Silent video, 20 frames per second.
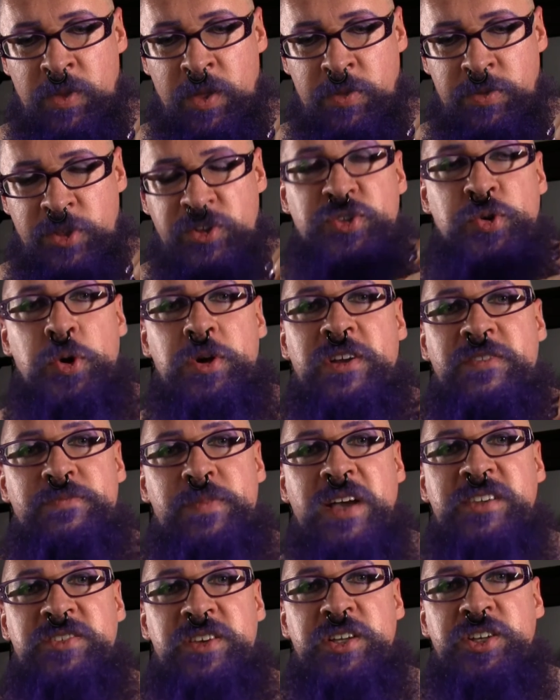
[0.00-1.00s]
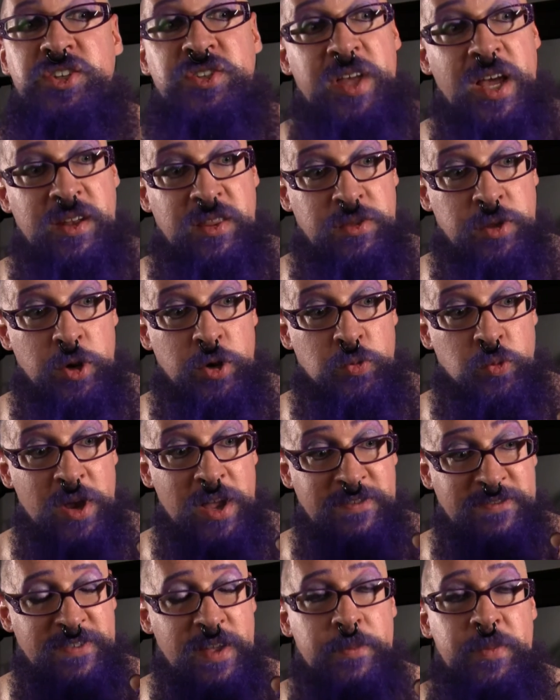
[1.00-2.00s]
The sort of message that third
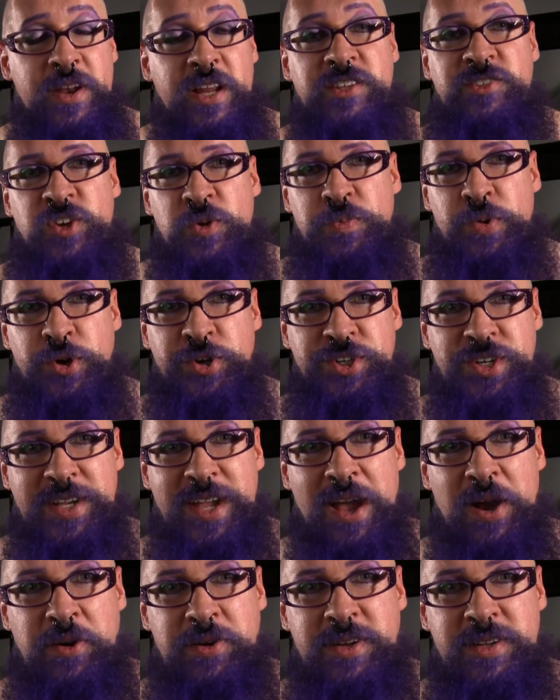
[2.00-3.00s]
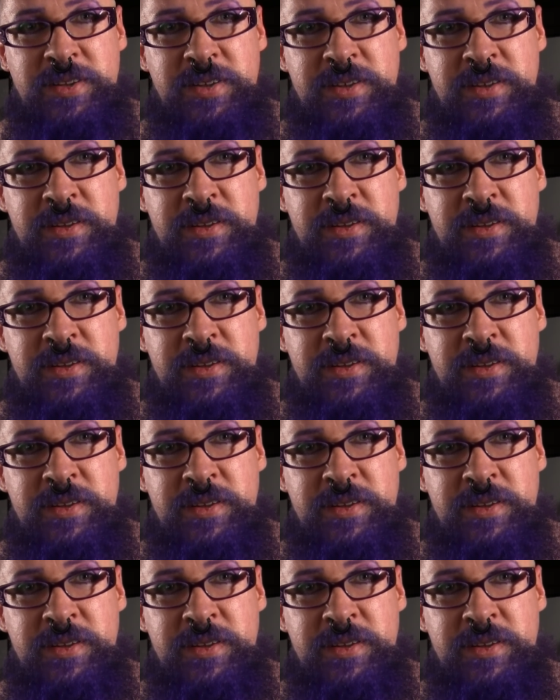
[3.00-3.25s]
wave feminists are pushing out